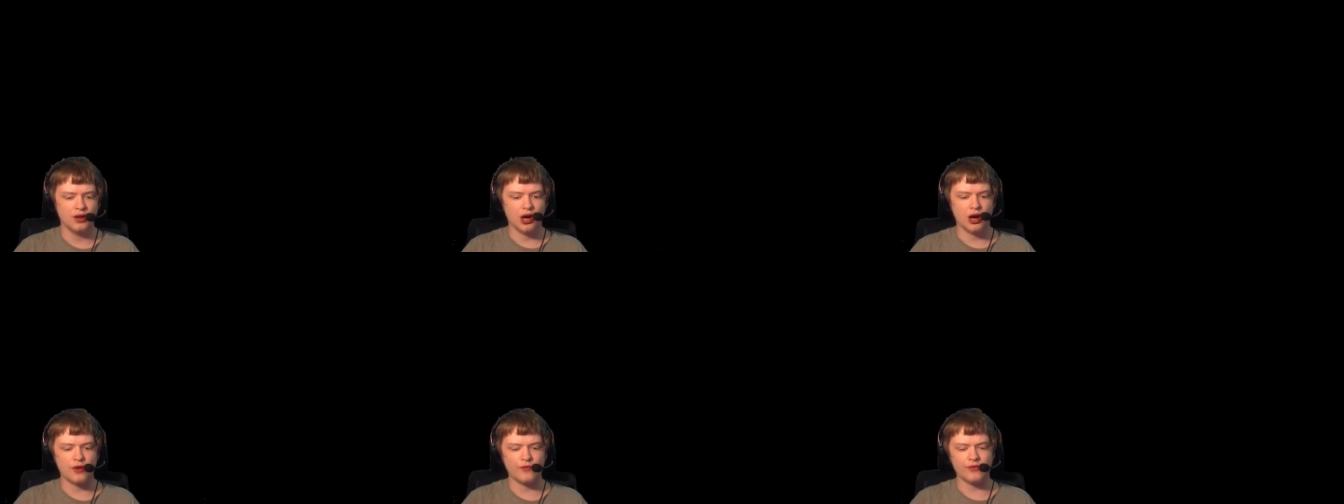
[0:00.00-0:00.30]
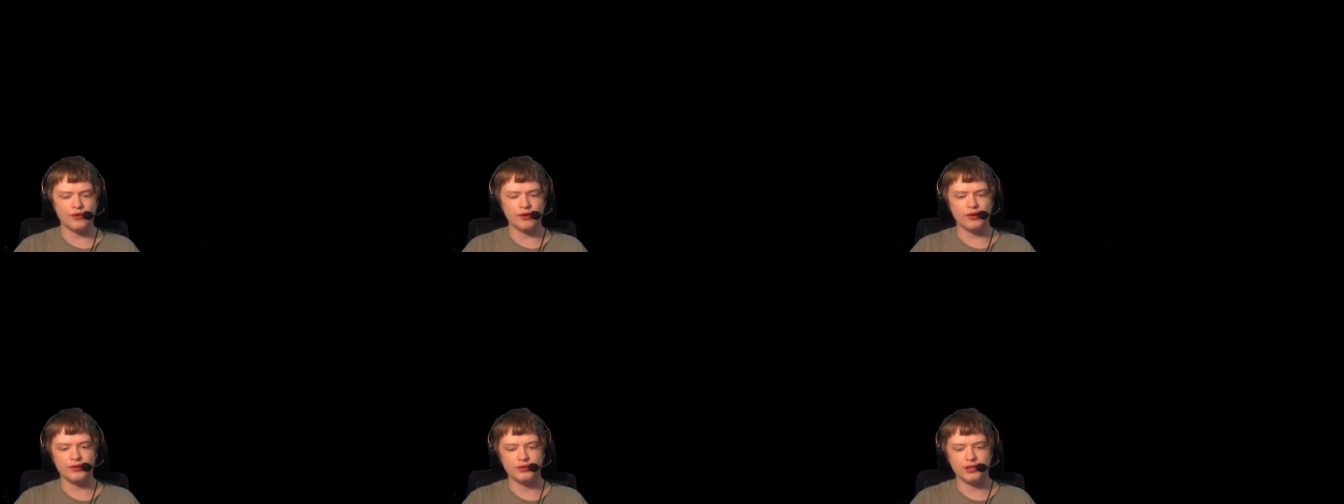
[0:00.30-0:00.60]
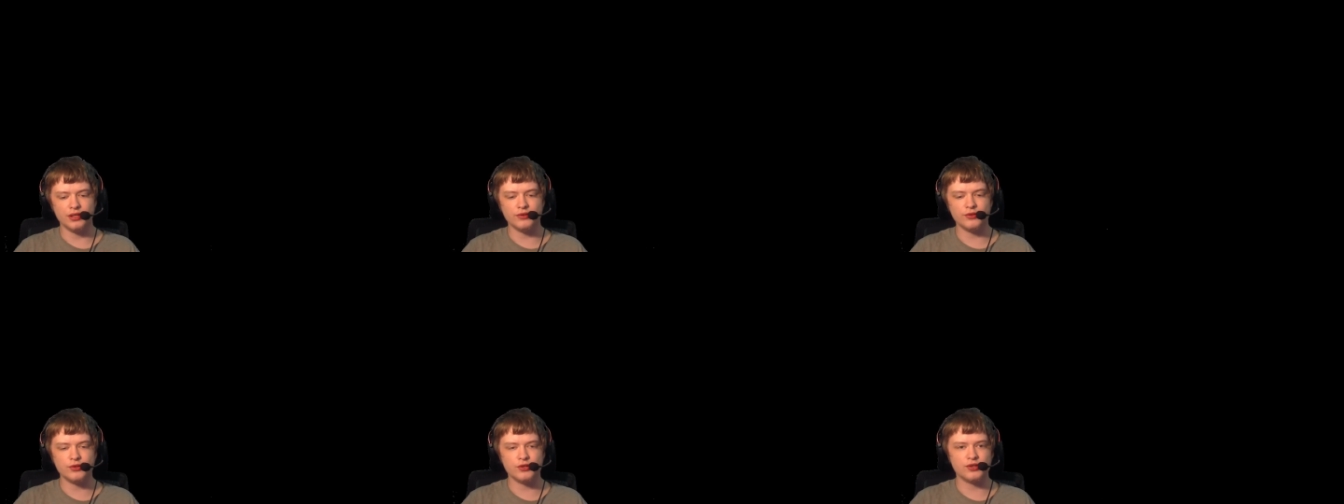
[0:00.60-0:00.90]
Overall,
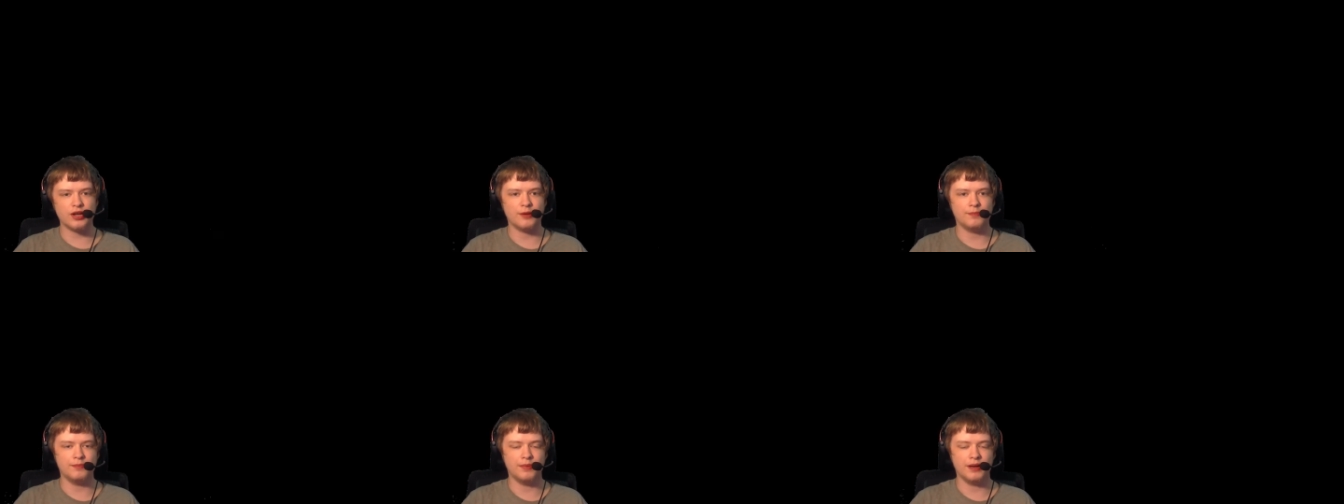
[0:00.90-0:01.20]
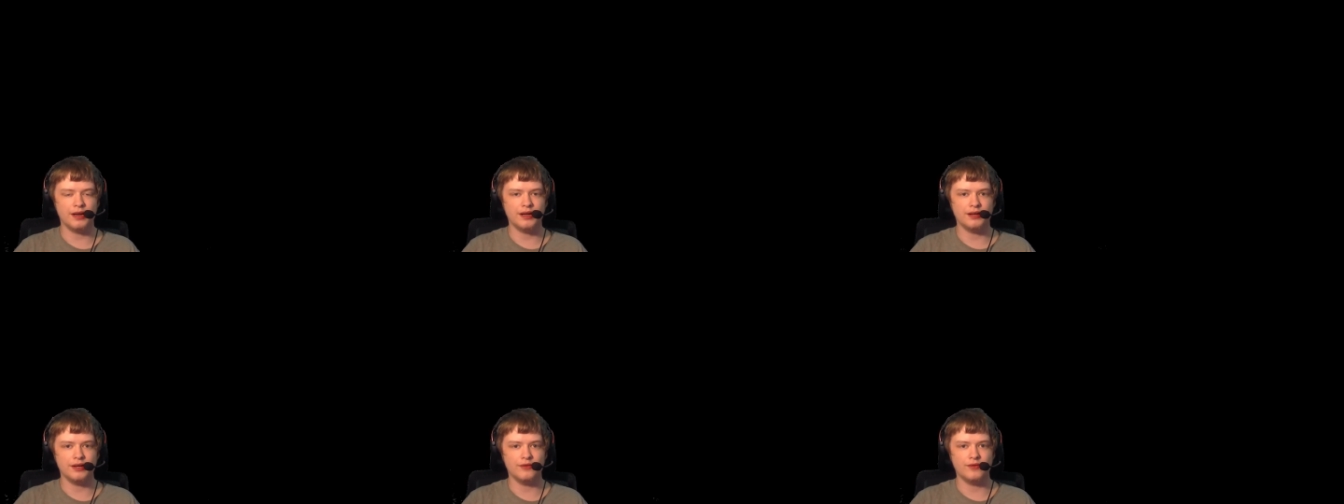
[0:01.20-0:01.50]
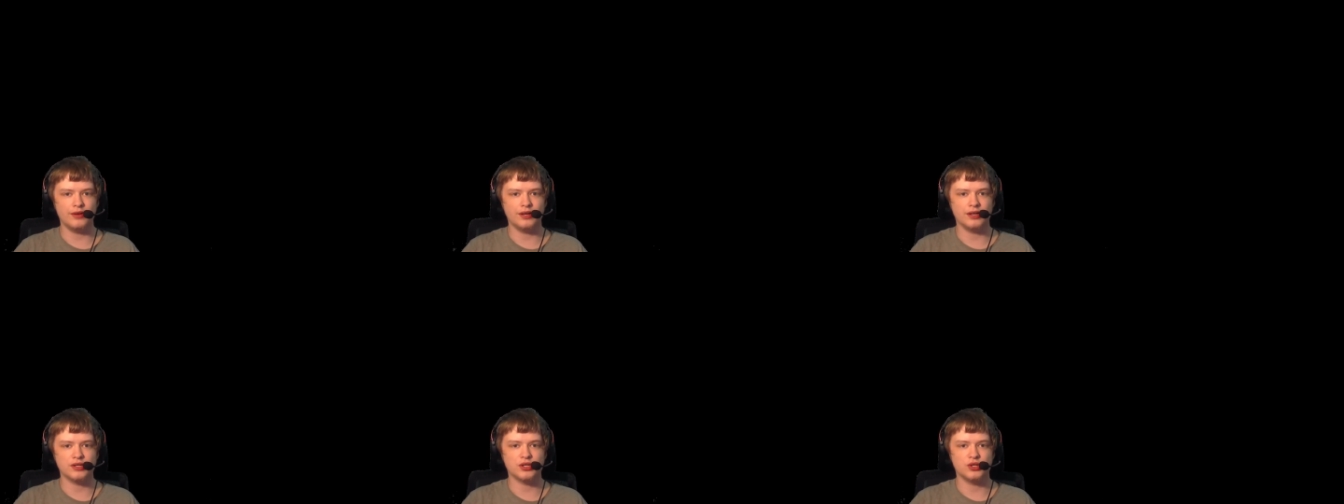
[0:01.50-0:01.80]
this is not bad. If you
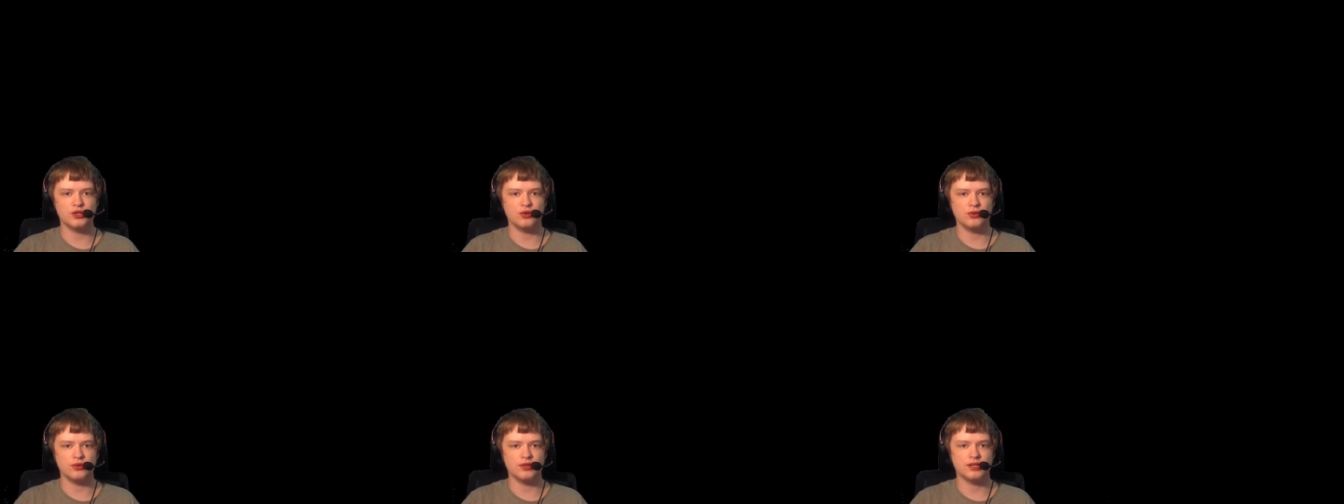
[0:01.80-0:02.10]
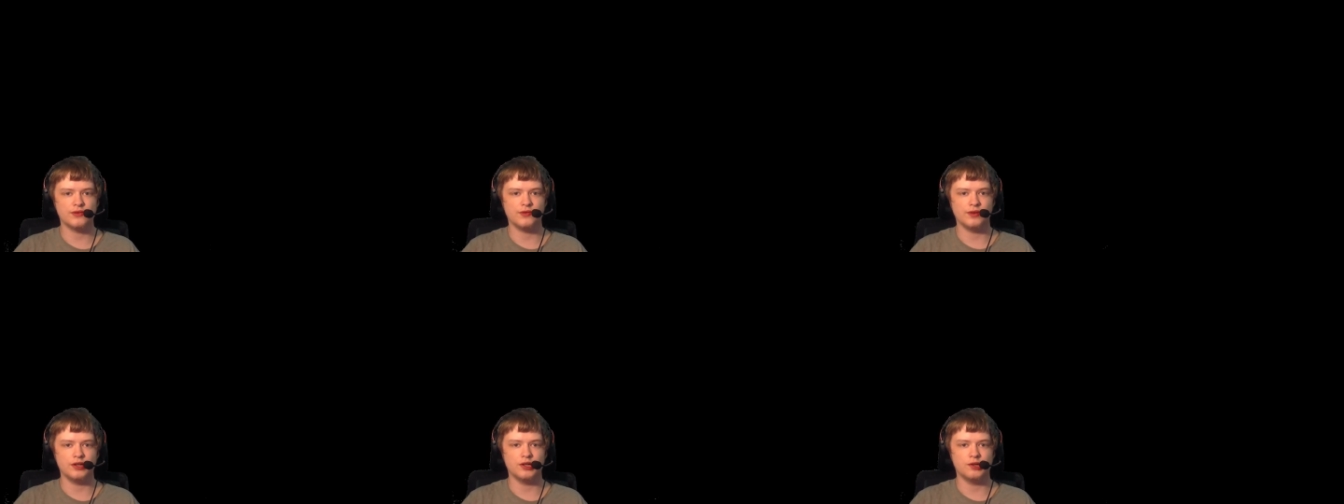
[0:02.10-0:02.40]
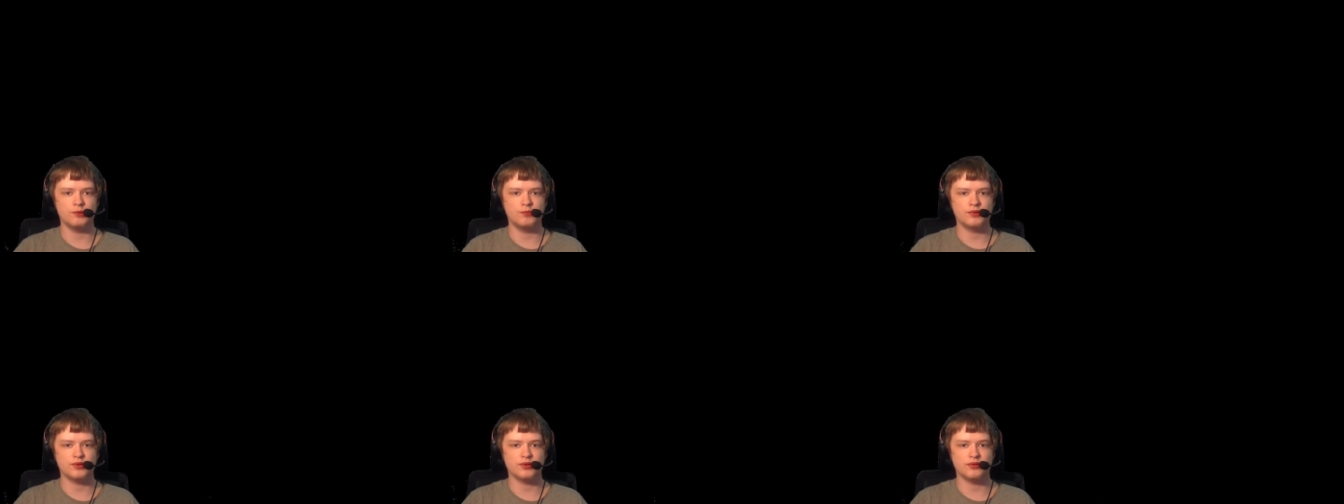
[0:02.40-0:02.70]
guys enjoyed this video,
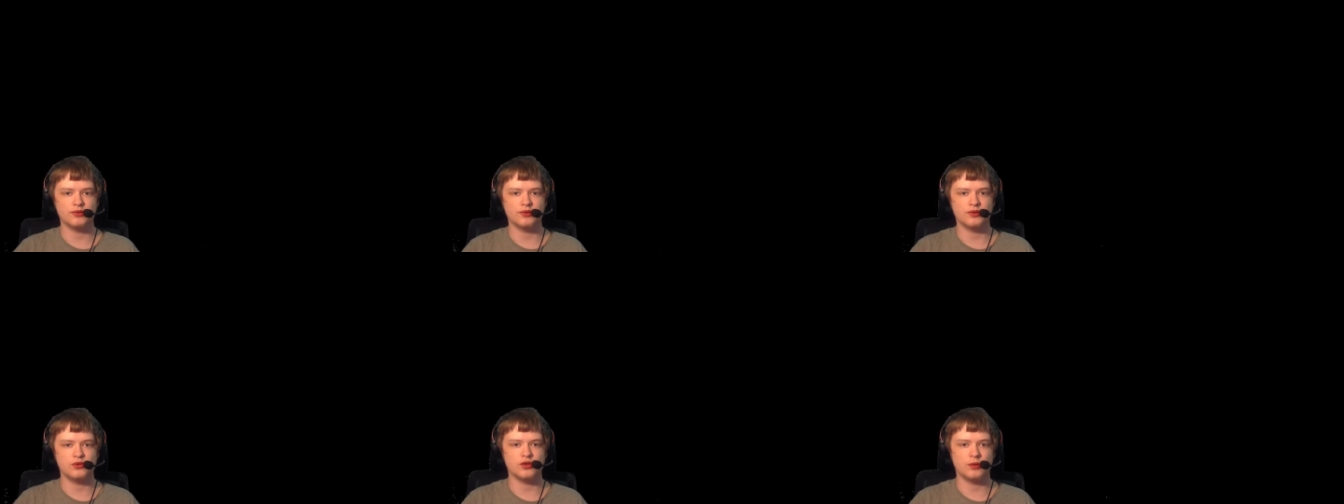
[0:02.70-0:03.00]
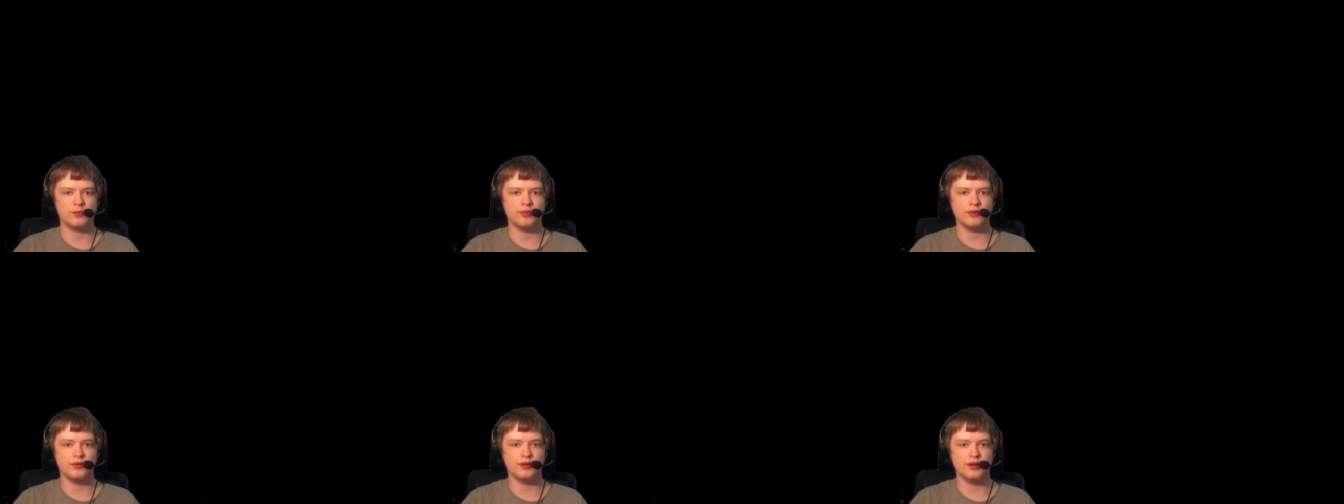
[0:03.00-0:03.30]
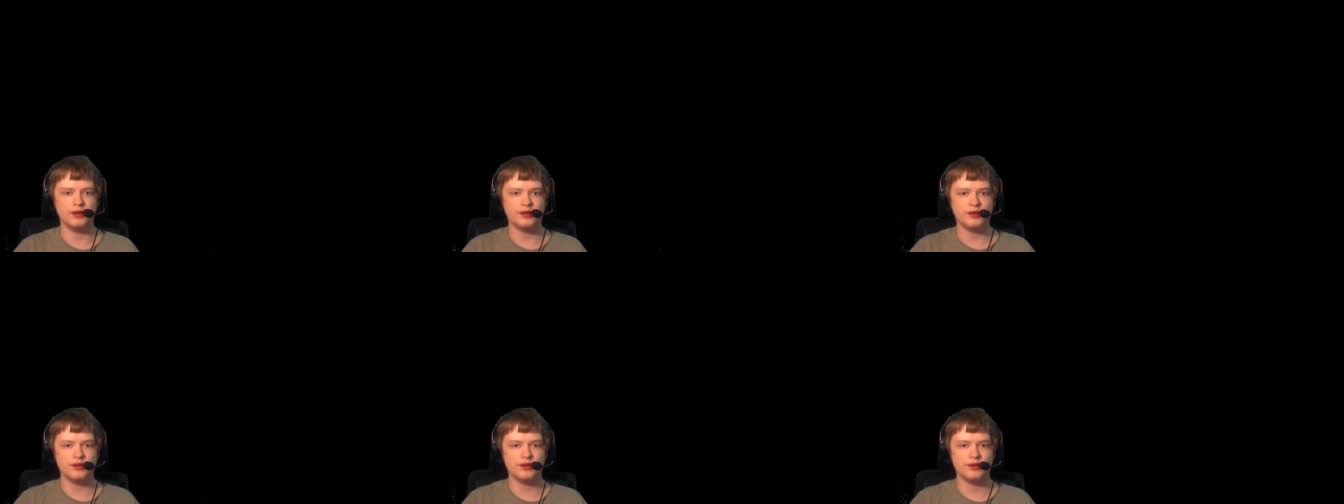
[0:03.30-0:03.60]
be sure to drop a
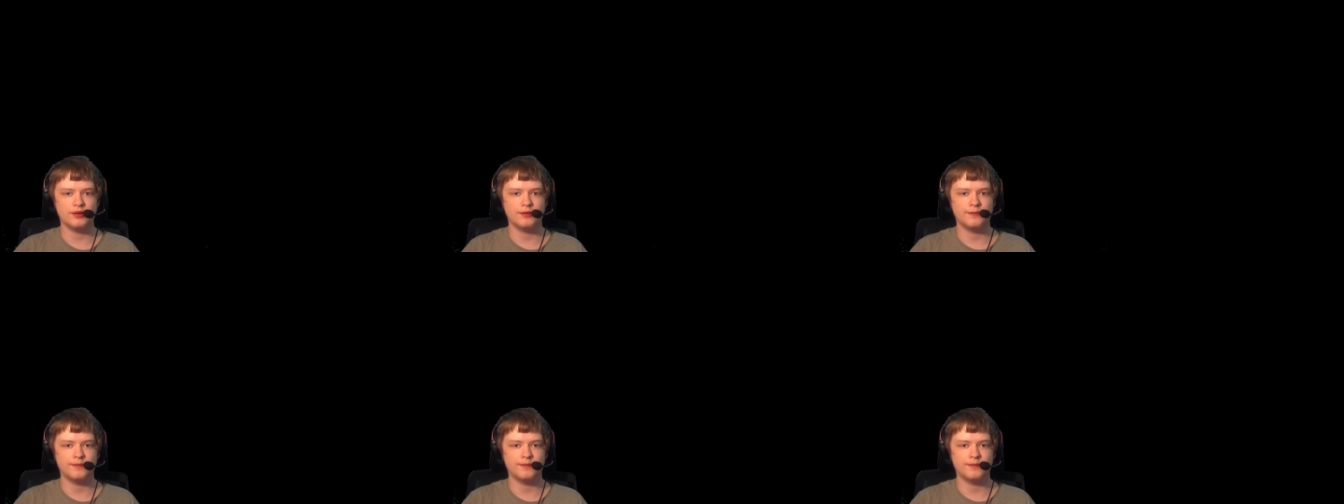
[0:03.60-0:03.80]
like.